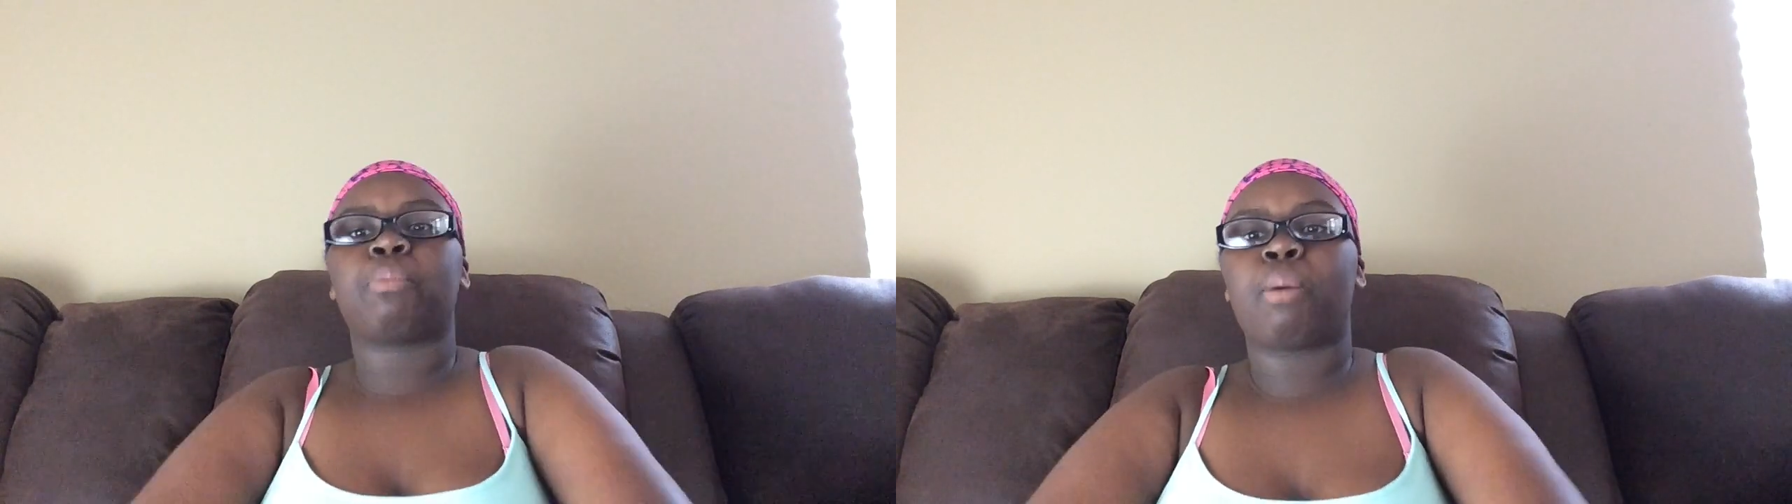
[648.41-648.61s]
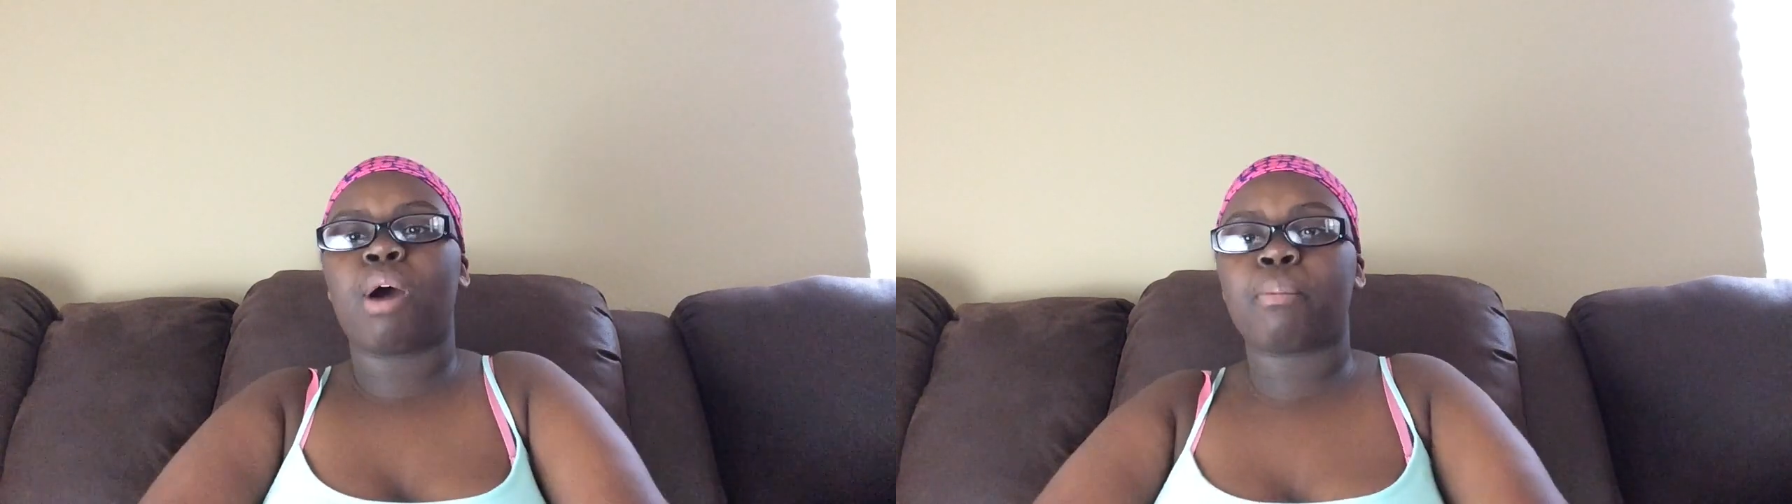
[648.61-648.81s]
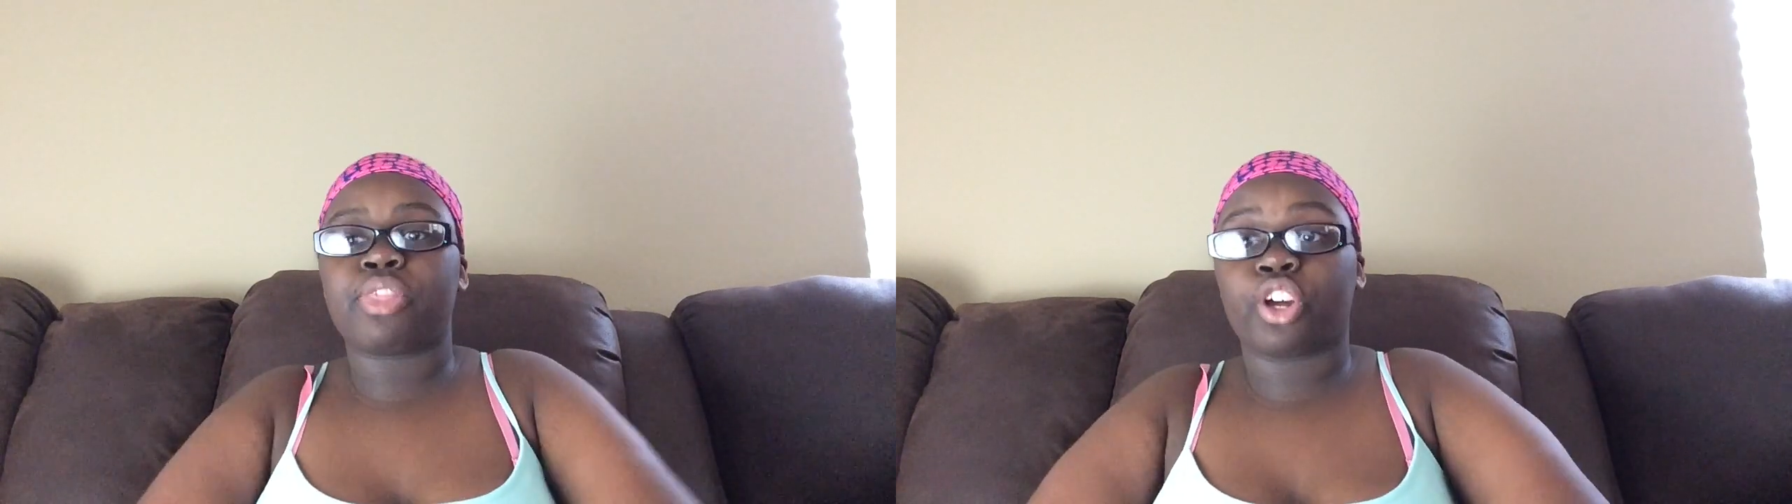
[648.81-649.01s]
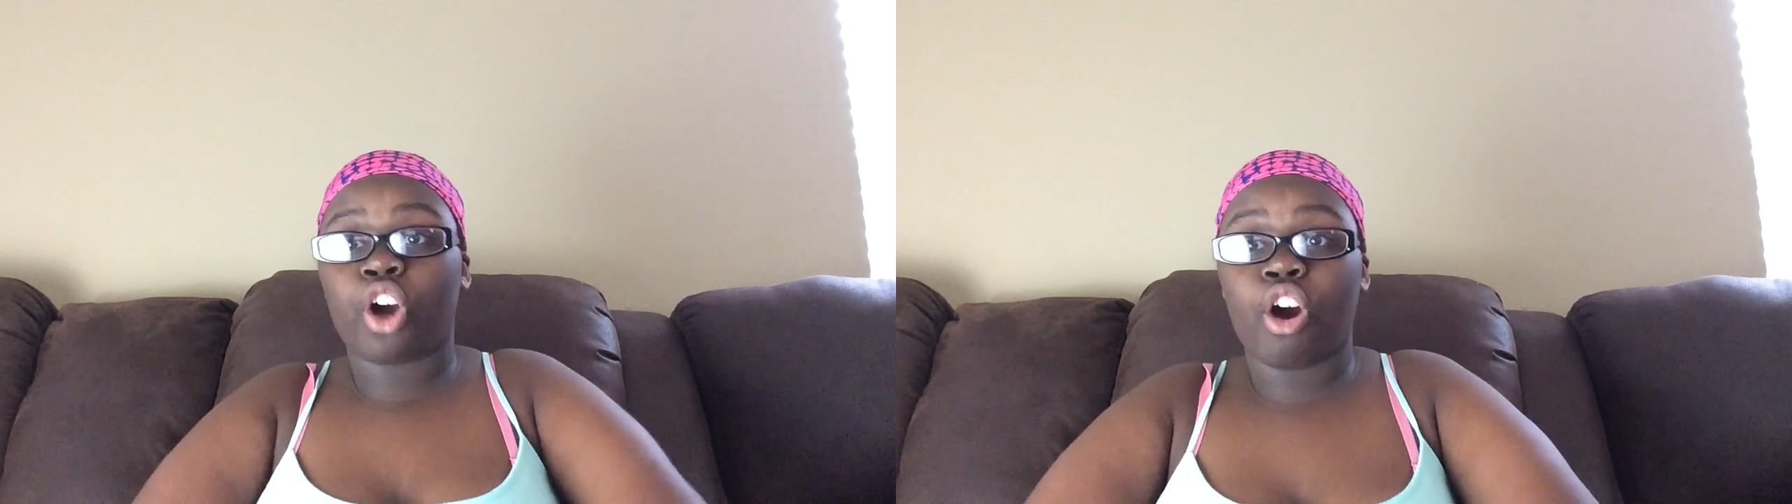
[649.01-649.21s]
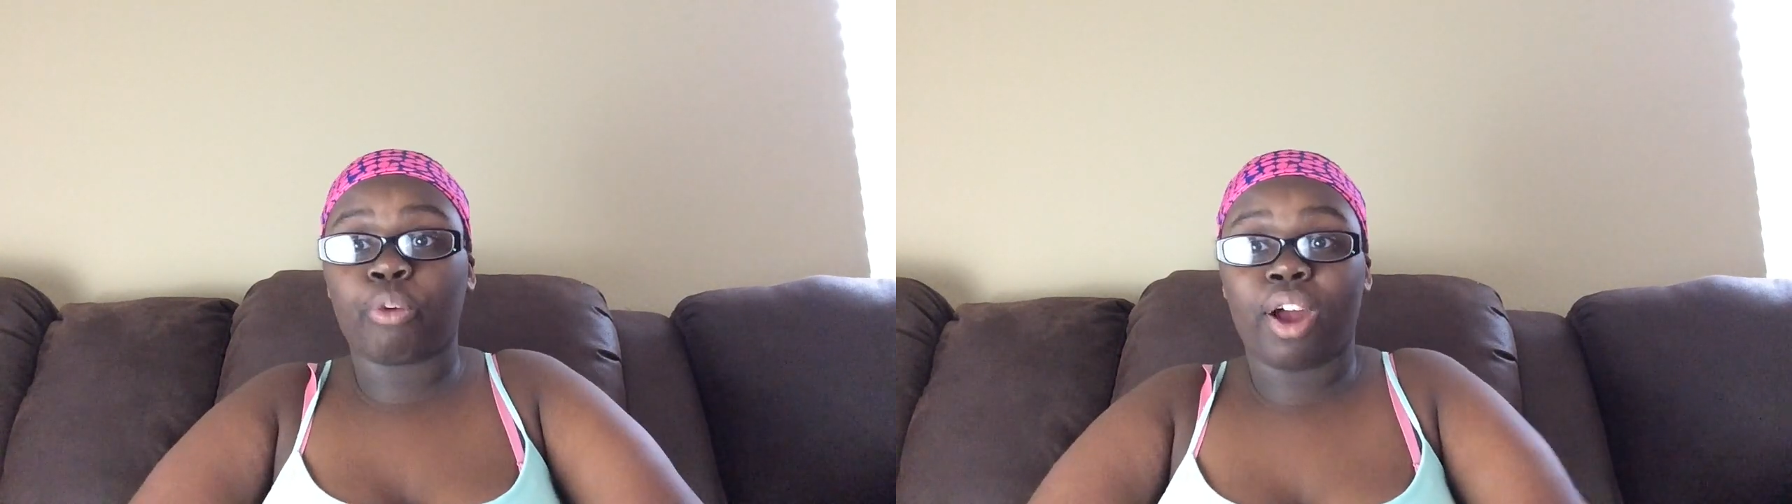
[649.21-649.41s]
to my mom in the
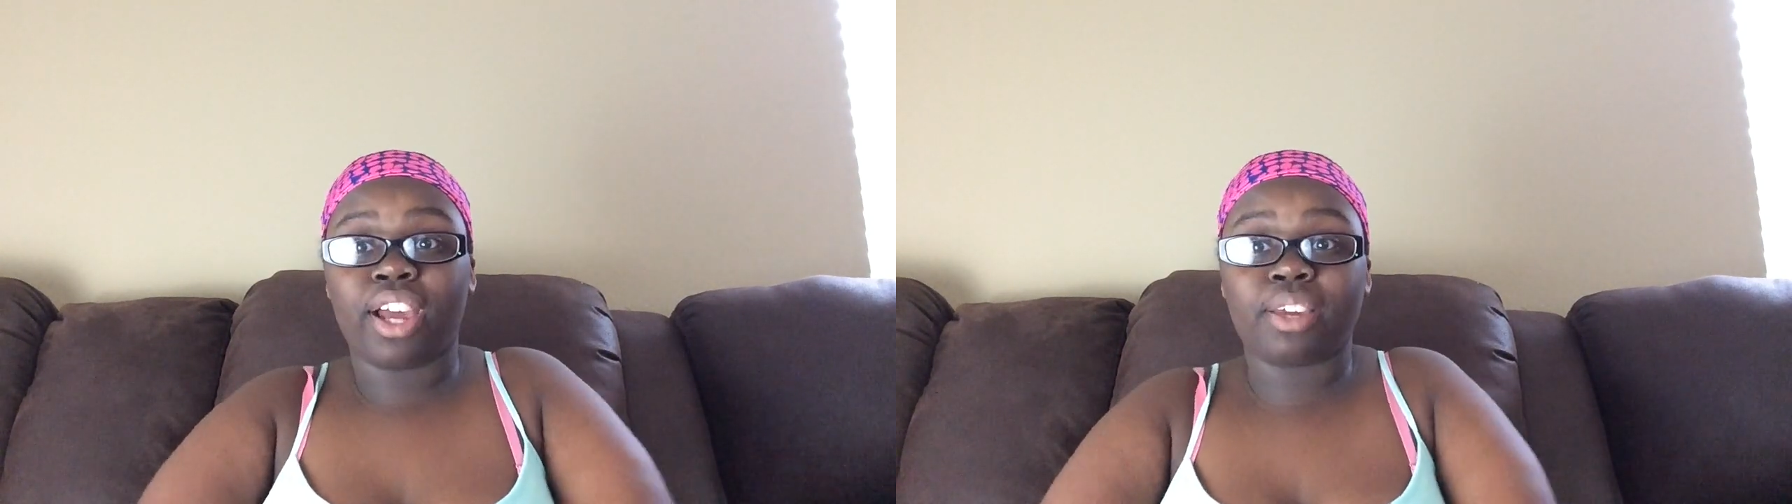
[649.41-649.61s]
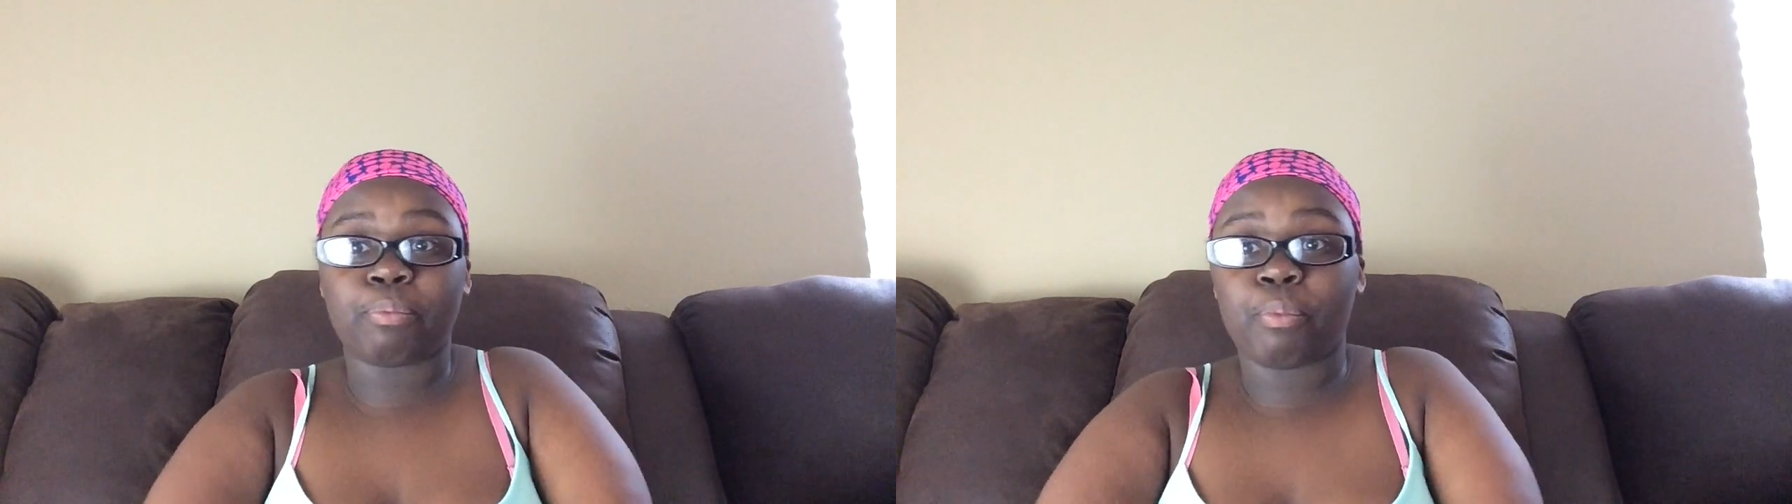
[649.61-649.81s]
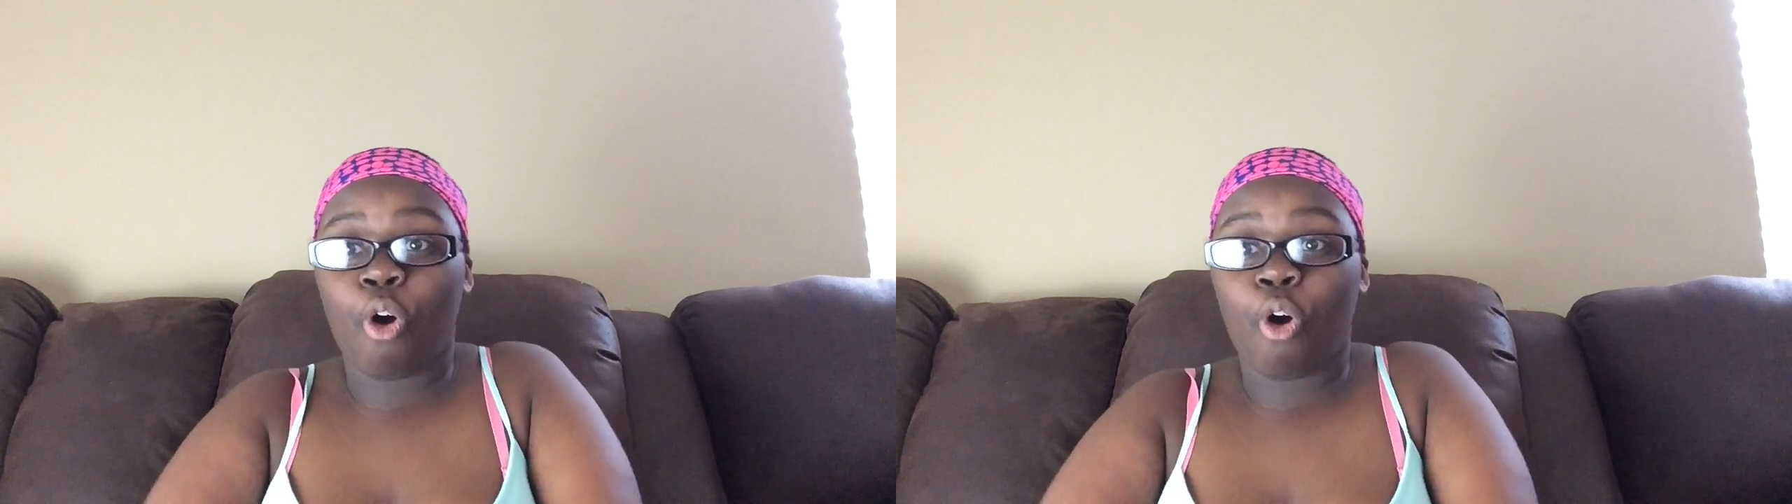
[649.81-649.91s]
car ride